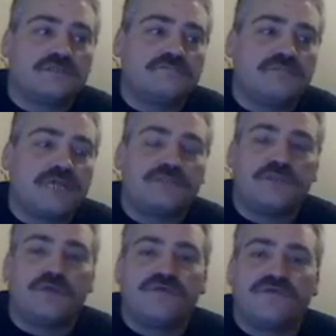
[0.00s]
not
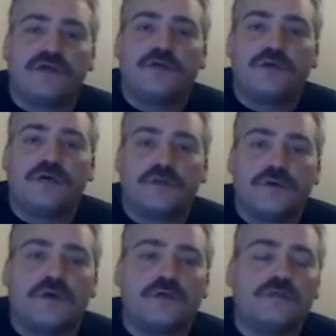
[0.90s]
doing very well at
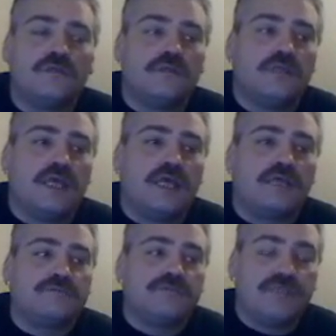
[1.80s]
all.
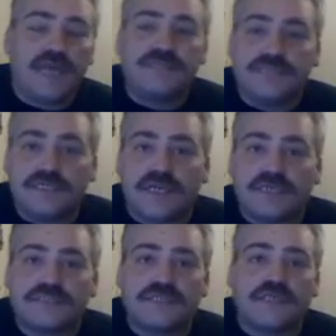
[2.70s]
And he hates the
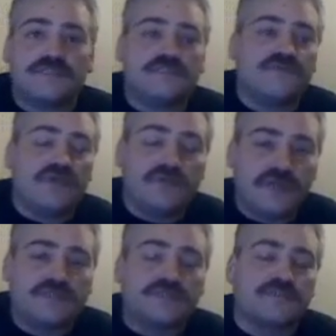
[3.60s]
United States. He's very
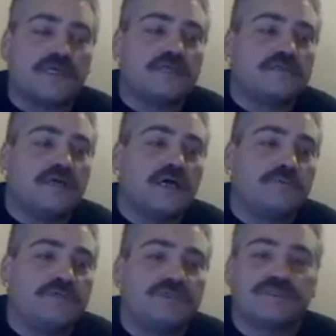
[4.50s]
racist, and
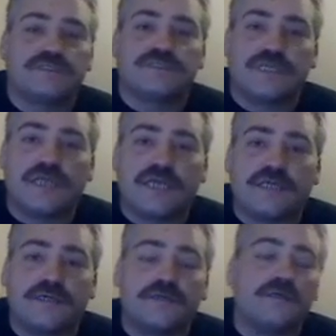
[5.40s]
he just does not like
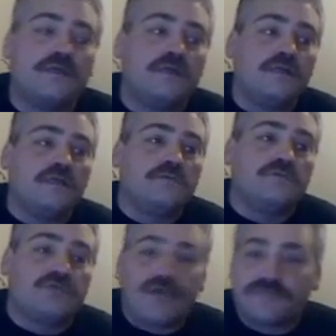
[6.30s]
it here.
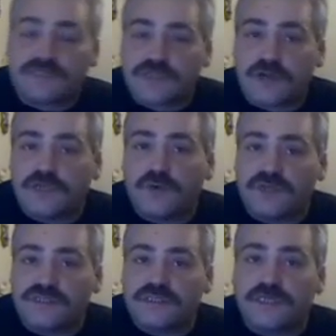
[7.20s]
He travels to Turkey
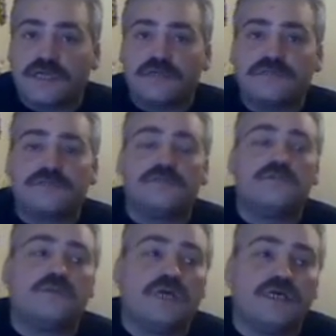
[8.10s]
once a year
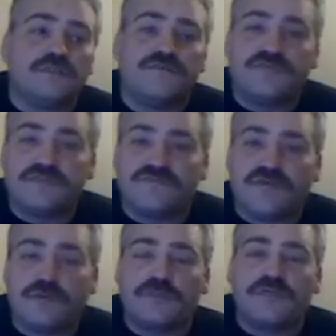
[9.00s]
to visit
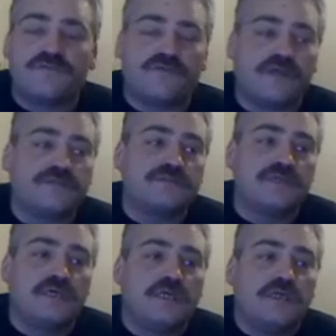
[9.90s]
family and friends,
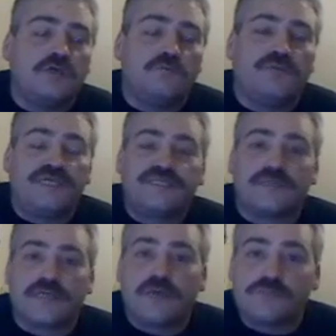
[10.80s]
but he
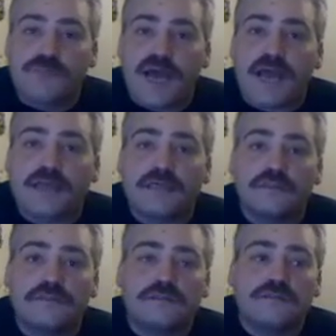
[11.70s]
still comes back.
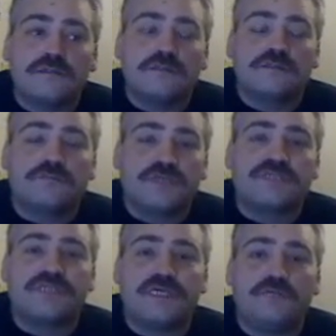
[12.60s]
As much
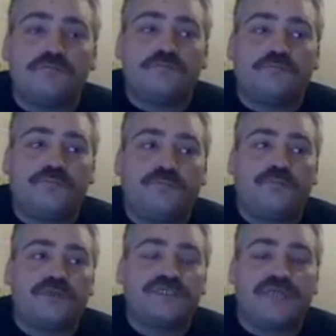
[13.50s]
as he
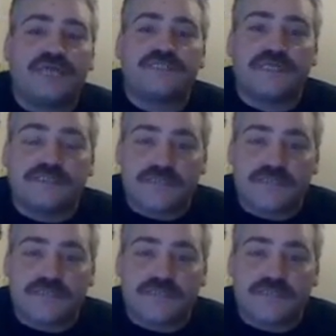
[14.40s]
puts the United States